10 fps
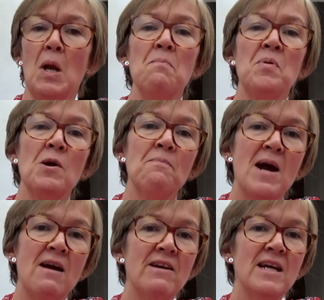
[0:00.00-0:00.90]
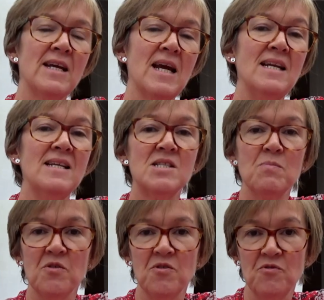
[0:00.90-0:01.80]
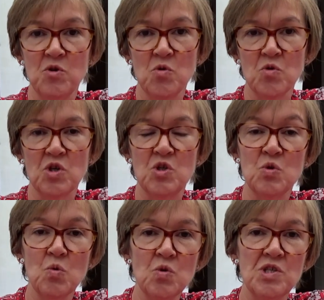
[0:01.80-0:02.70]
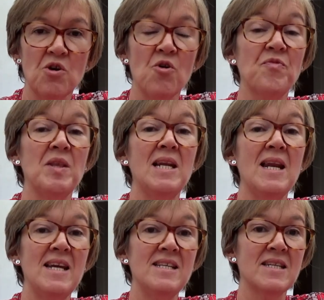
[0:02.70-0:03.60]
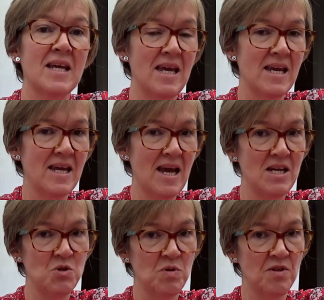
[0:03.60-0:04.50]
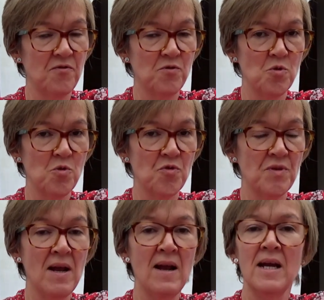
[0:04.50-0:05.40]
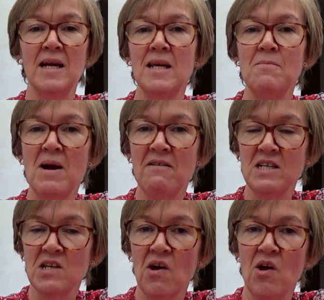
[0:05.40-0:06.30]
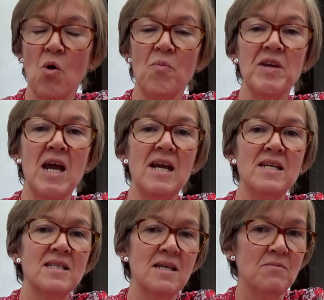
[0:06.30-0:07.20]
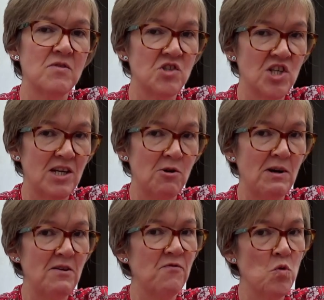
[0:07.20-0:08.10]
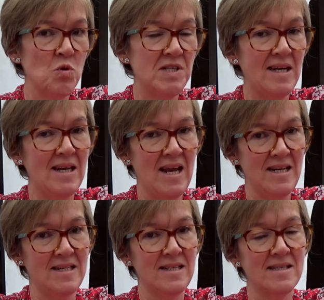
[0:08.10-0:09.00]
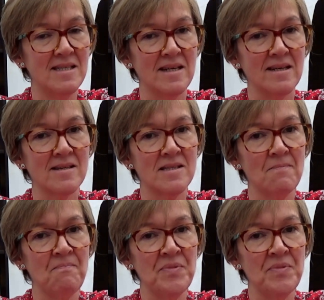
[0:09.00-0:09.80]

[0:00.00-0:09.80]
by marrying Elizabeth of York, daughter of the late King Edward IV, and he married her on the 18th of January 1486.